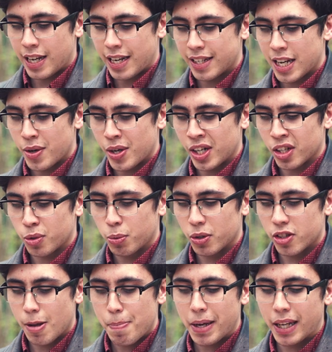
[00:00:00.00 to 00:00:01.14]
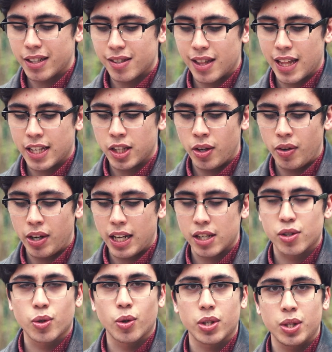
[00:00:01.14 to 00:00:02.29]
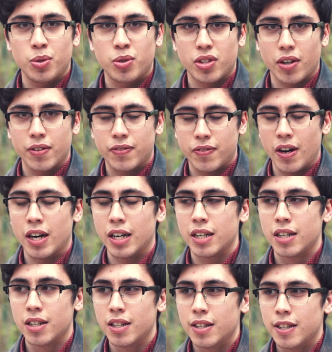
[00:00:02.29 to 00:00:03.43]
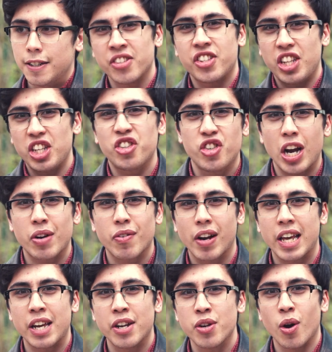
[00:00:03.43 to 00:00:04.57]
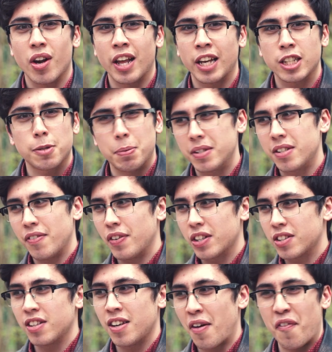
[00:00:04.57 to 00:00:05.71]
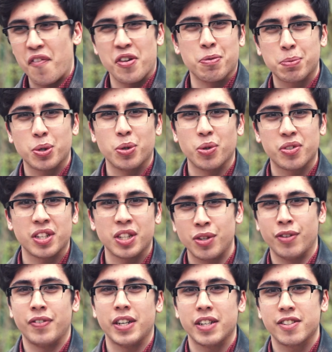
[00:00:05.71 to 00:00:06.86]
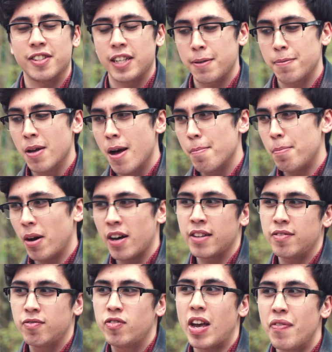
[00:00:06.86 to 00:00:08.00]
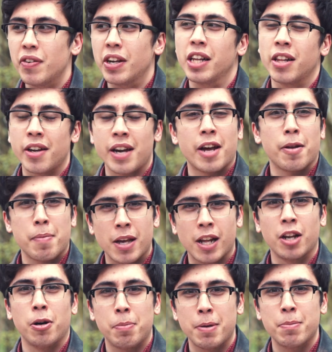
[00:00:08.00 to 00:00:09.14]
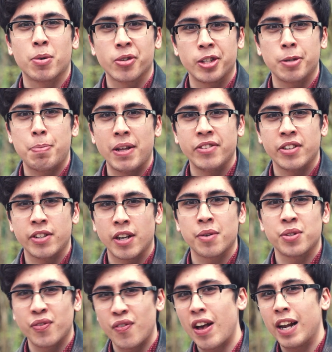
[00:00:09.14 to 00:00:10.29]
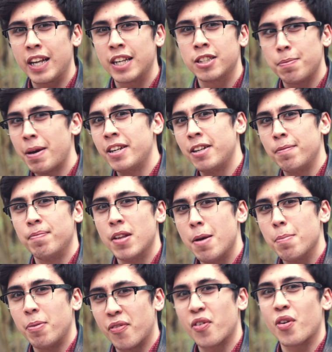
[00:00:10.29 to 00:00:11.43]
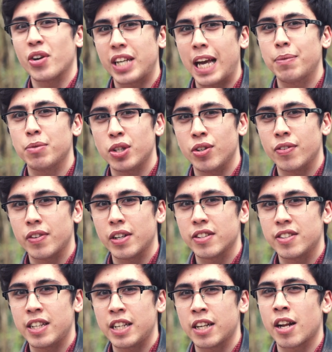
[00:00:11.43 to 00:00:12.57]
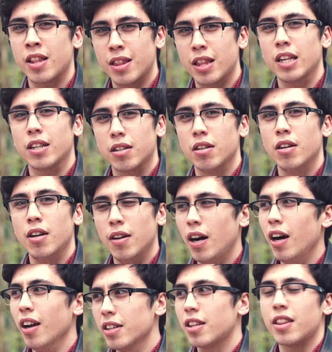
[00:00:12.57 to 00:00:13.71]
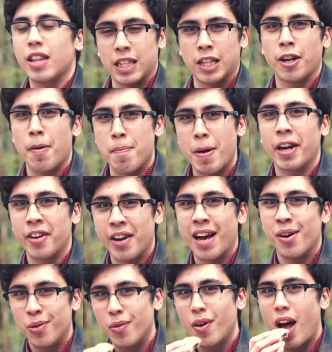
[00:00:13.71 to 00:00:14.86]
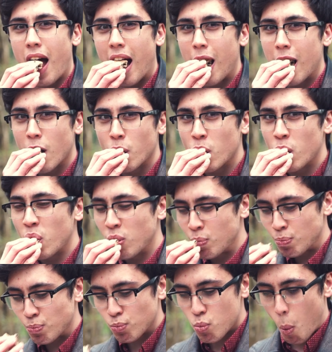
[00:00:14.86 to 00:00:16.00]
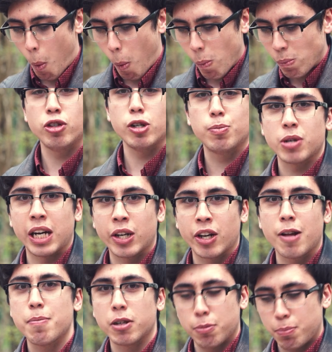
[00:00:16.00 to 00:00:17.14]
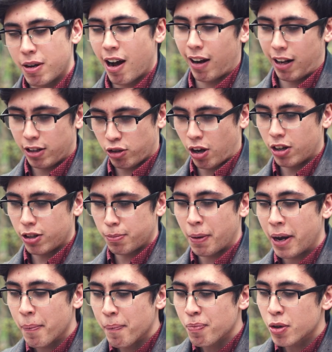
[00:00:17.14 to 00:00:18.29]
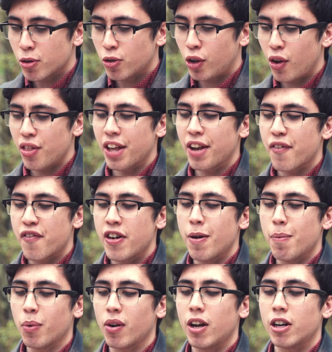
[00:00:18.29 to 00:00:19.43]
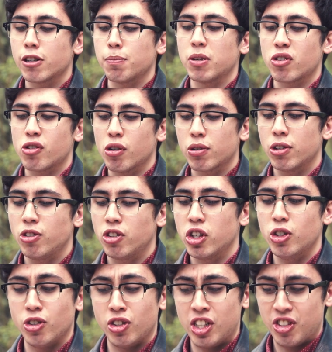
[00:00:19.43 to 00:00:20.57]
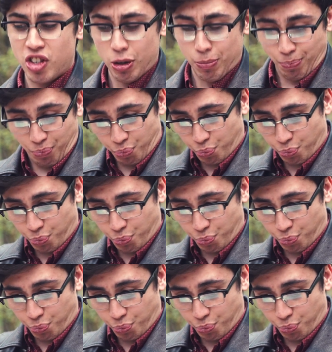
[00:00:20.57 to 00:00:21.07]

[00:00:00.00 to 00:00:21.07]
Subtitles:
Danielle asks, what's the biggest thing uni has taught you so far? I'm gonna answer this generally and not like specific to a film course at university, but I've definitely learned how to be a little bit more independent. I was fairly independent before I came to university, and I think I learned the thing that I'm better now. It Must Be Alex from the YouTube channel, It Must Be Alex, asked me, do you think film will last much longer due to digital?